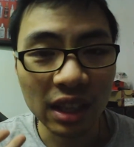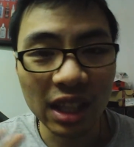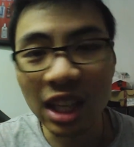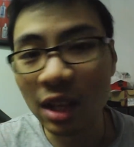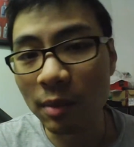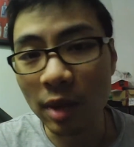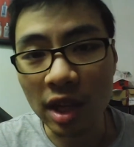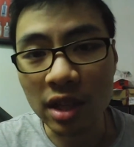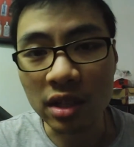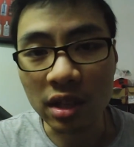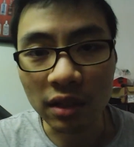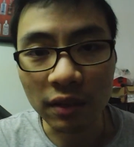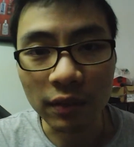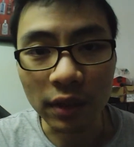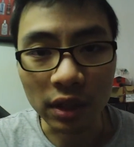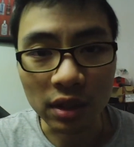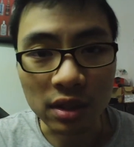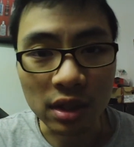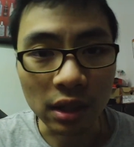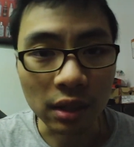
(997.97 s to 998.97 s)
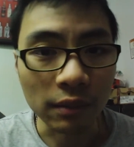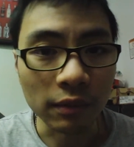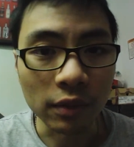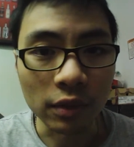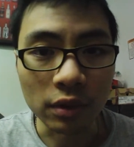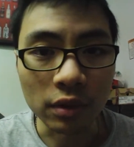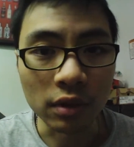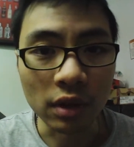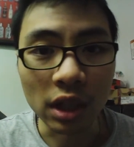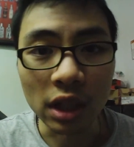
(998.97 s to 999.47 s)
eBay is gonna fucking sell them
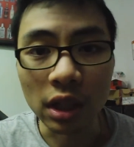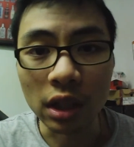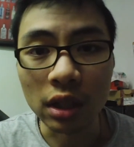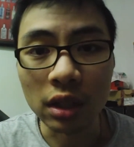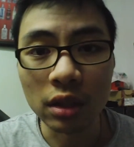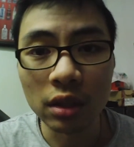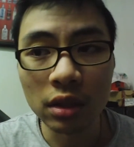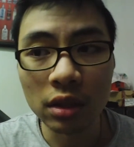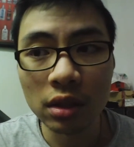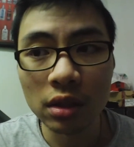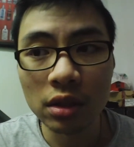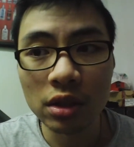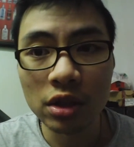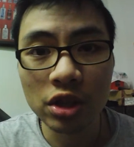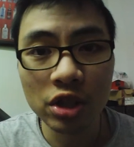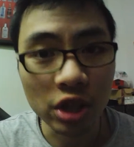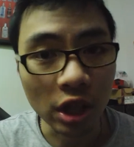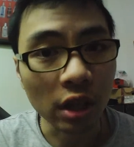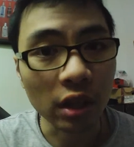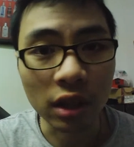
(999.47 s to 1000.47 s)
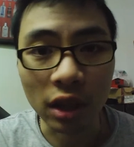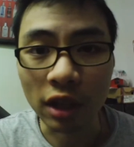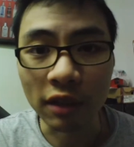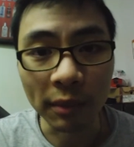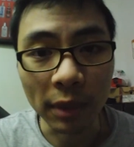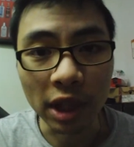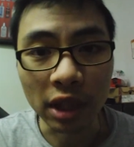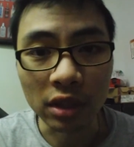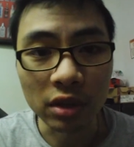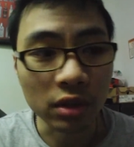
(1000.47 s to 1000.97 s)
for a shit ton
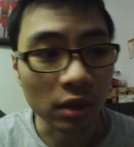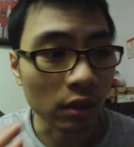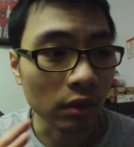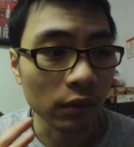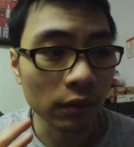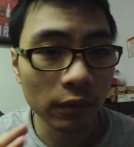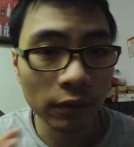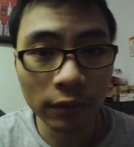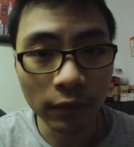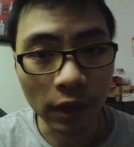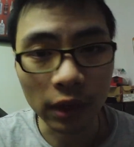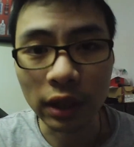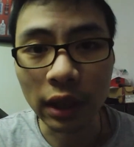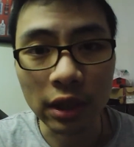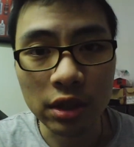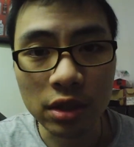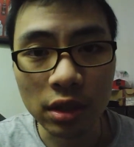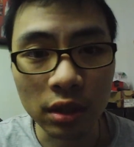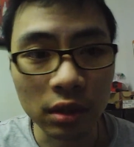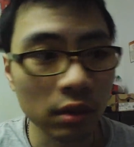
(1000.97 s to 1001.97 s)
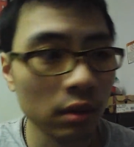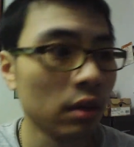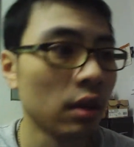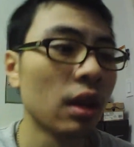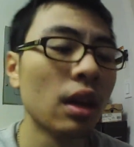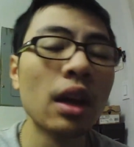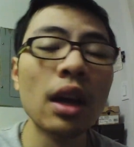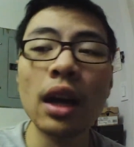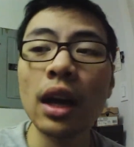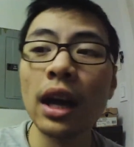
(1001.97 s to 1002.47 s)
of money. So fuck that shit.
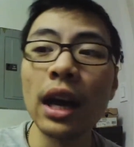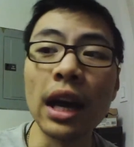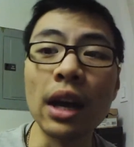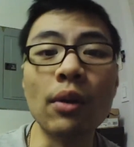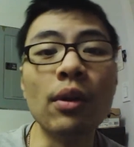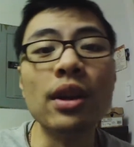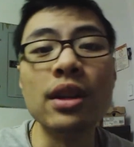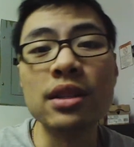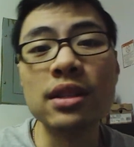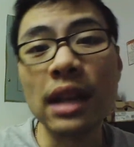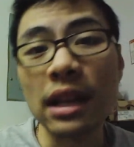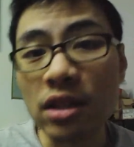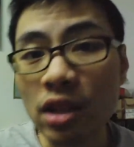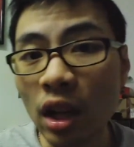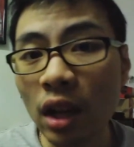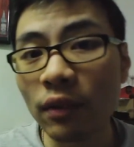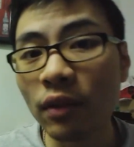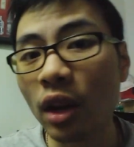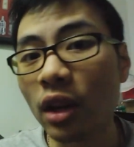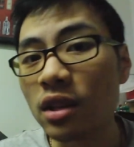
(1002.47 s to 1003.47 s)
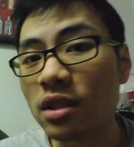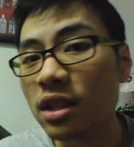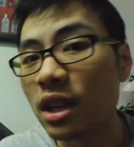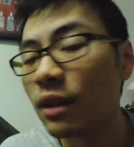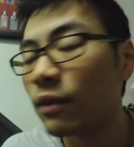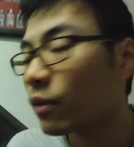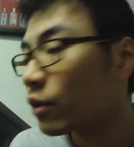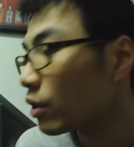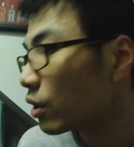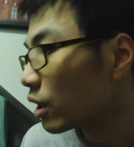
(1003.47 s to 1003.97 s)
Anyways, that's all I've got to
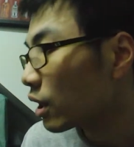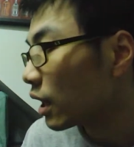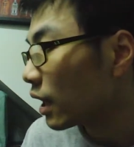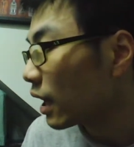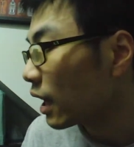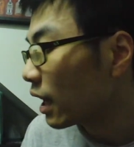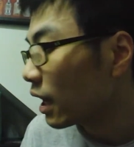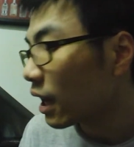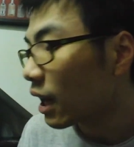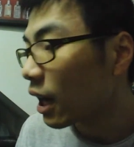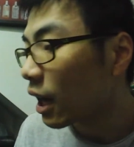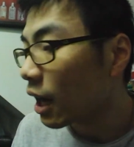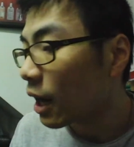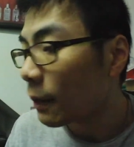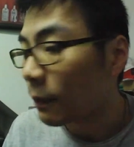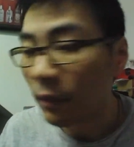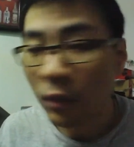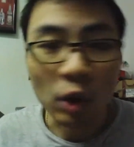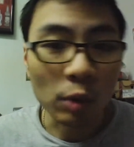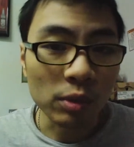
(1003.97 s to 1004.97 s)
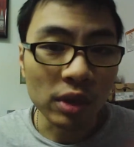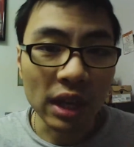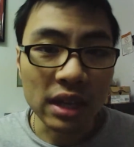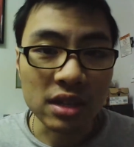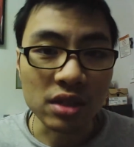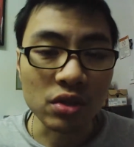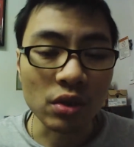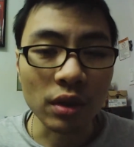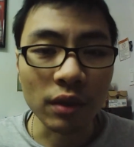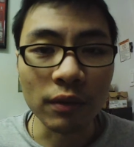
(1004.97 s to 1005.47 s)
say for you today. Hope you
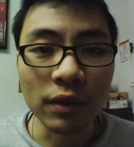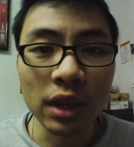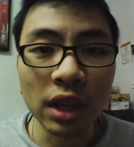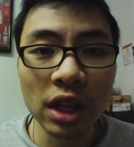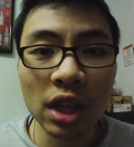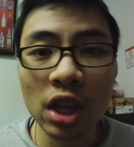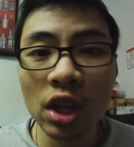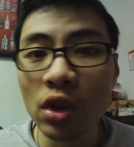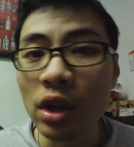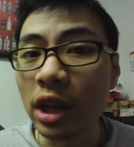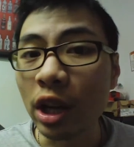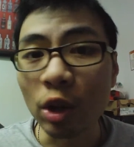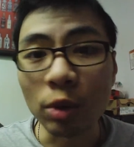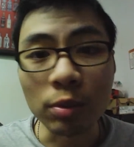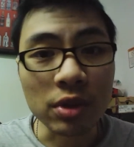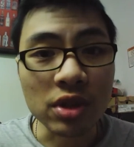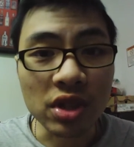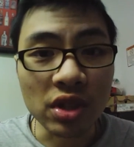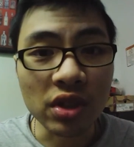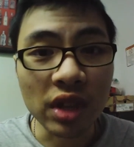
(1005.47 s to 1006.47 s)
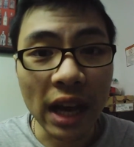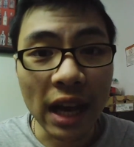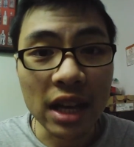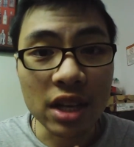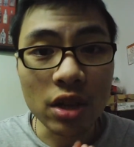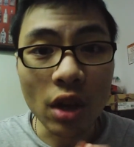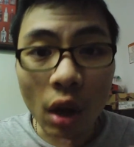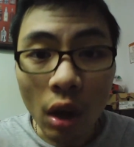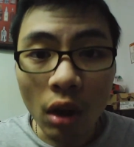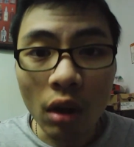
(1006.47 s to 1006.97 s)
guys enjoyed the video, and I hope to see you
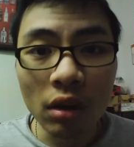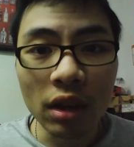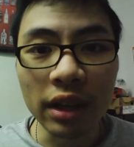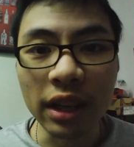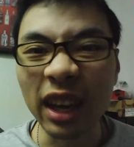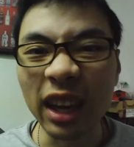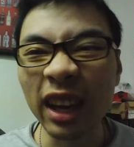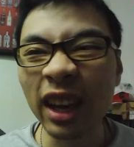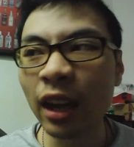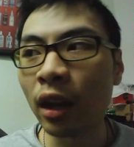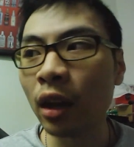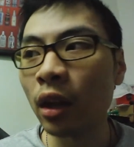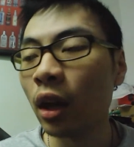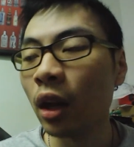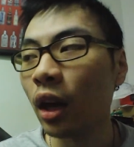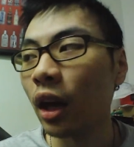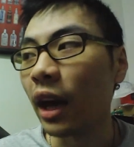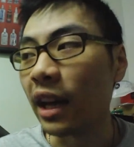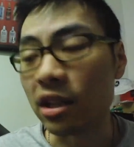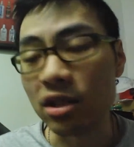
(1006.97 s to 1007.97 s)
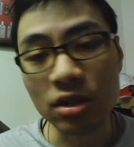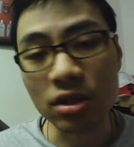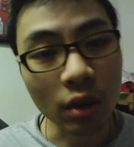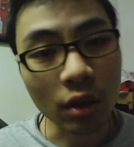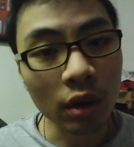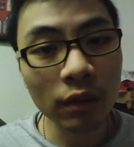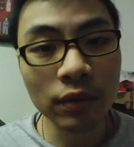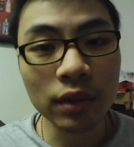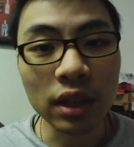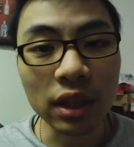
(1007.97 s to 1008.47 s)
guys all again. And
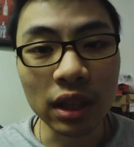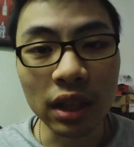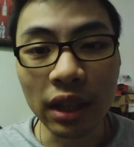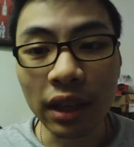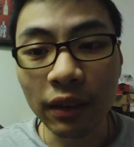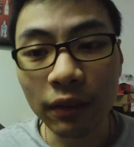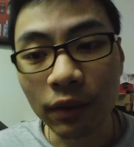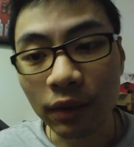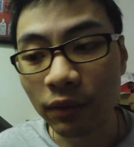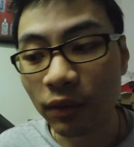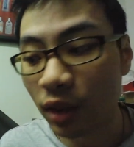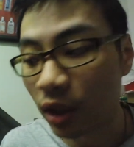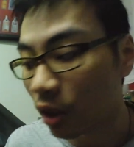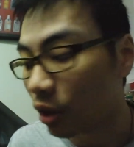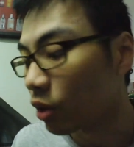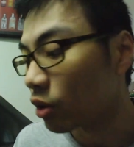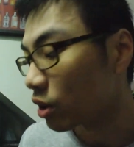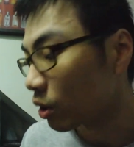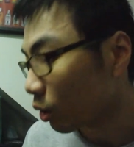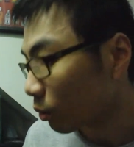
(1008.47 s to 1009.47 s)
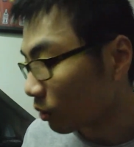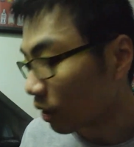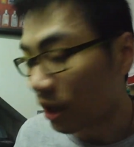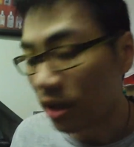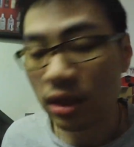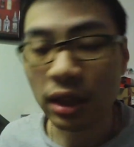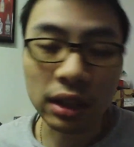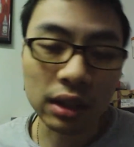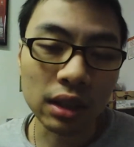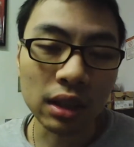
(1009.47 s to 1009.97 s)
sorry for the delay in videos. Hope
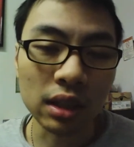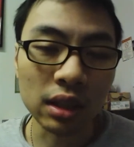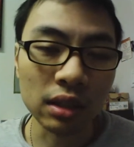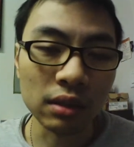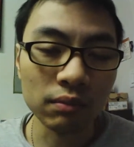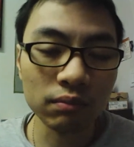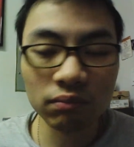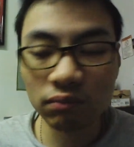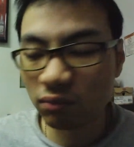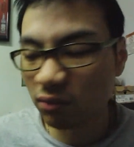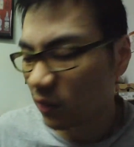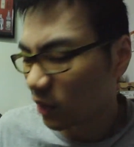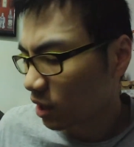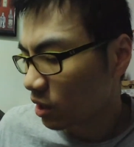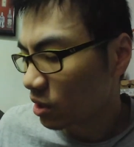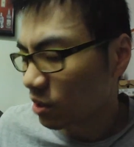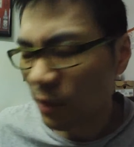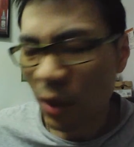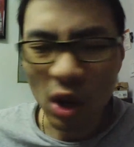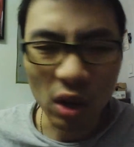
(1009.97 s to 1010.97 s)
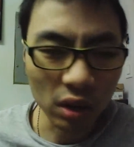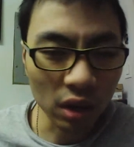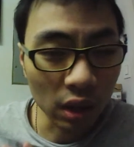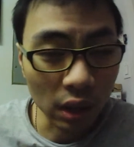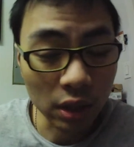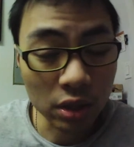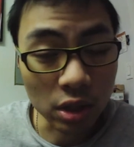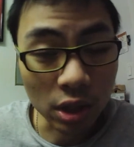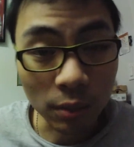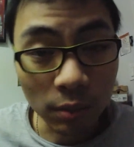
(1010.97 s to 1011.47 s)
you guys like the small
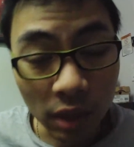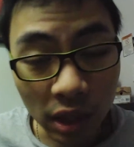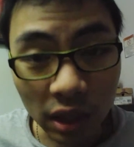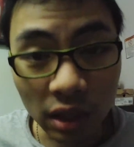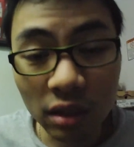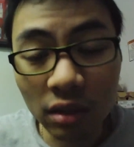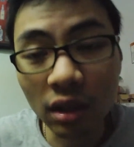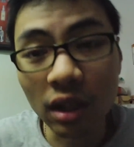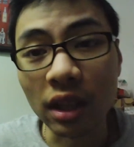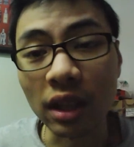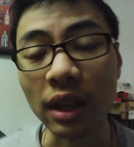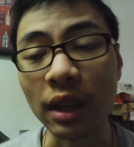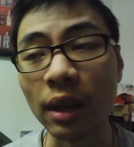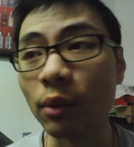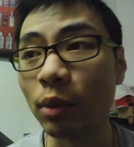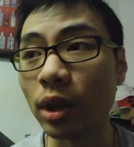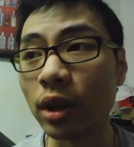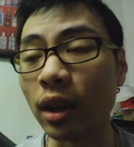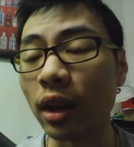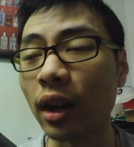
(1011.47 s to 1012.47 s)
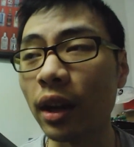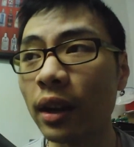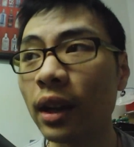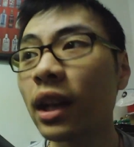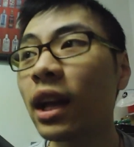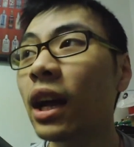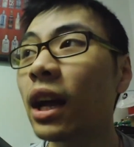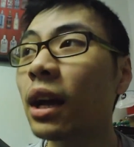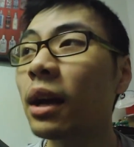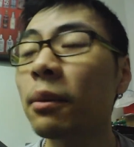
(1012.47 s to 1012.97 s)
collection update, whatnot.
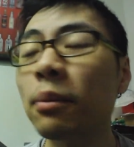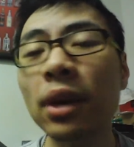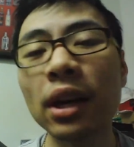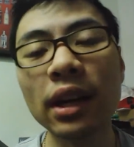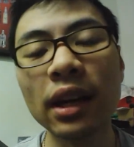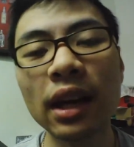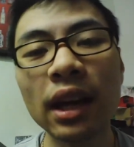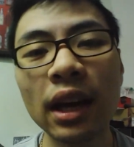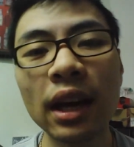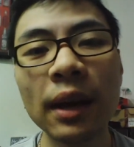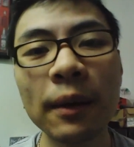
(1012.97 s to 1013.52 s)
But